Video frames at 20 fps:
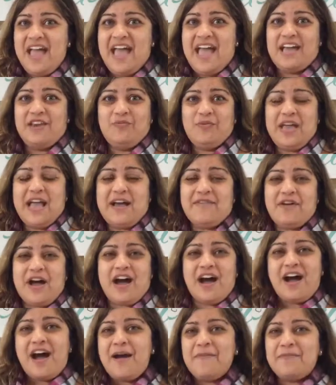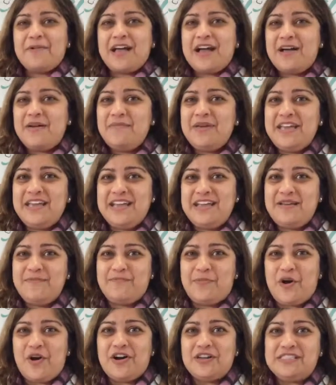And we have our
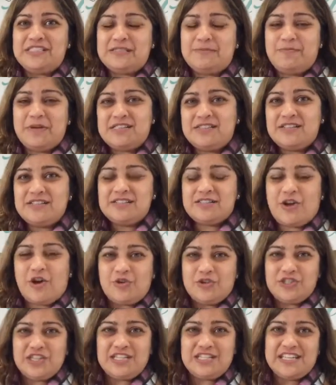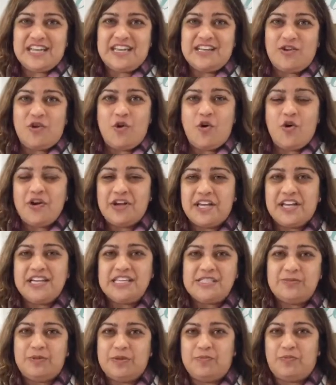upcoming Boss Business Coaching Day in
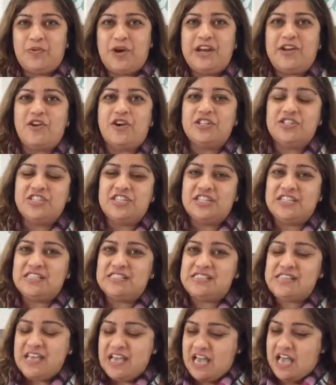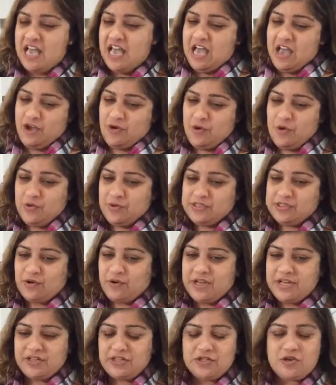August with Brett Rogers, who is
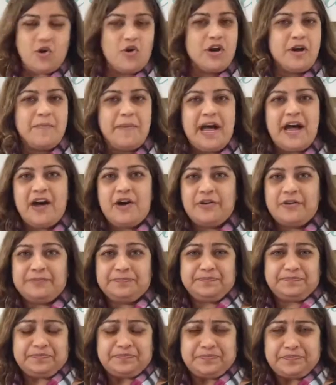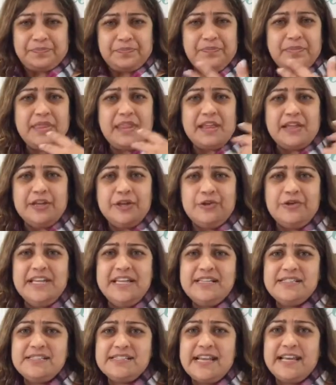going to talk about
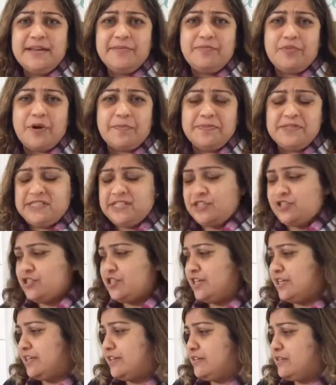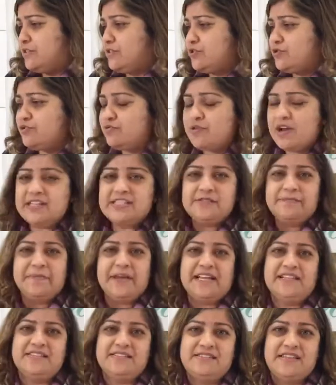unique selling proposition,
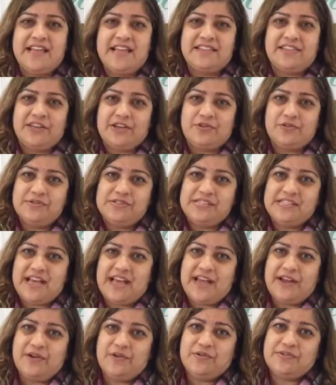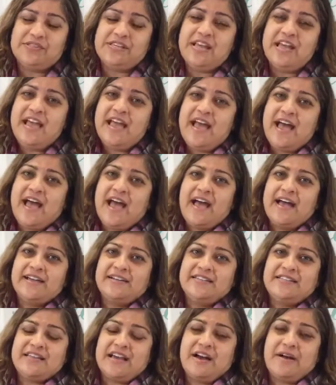trust-based ethical sales,
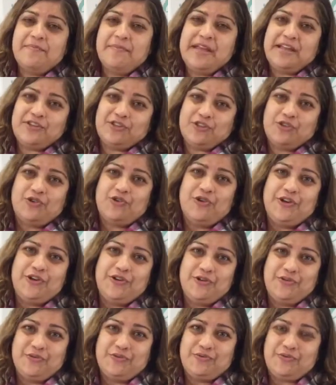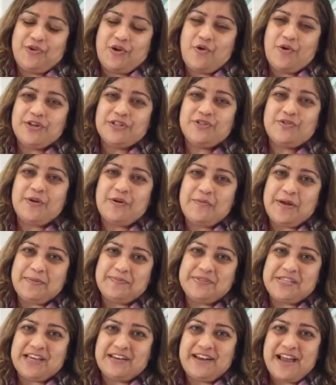and make sure you go onto our
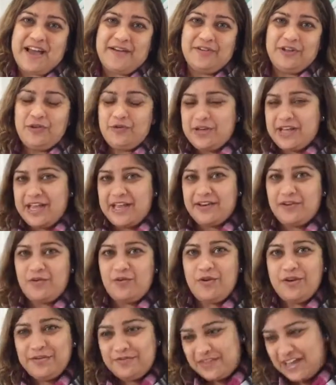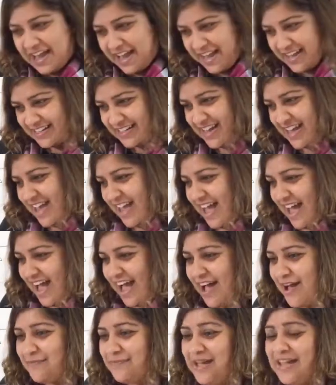website and have a look at all of that
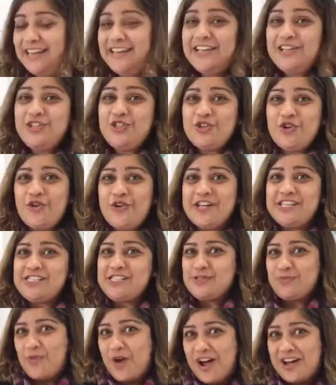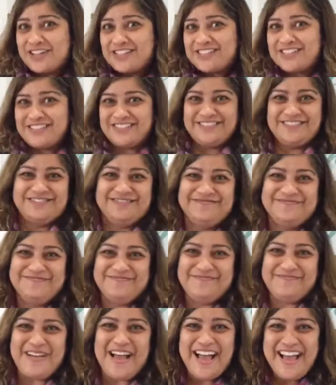and enjoy SWOT.
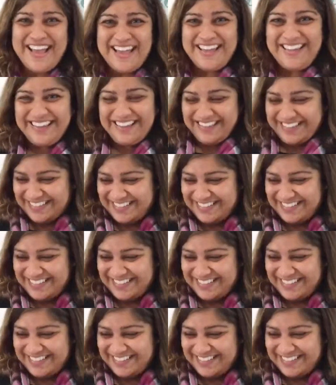Bye.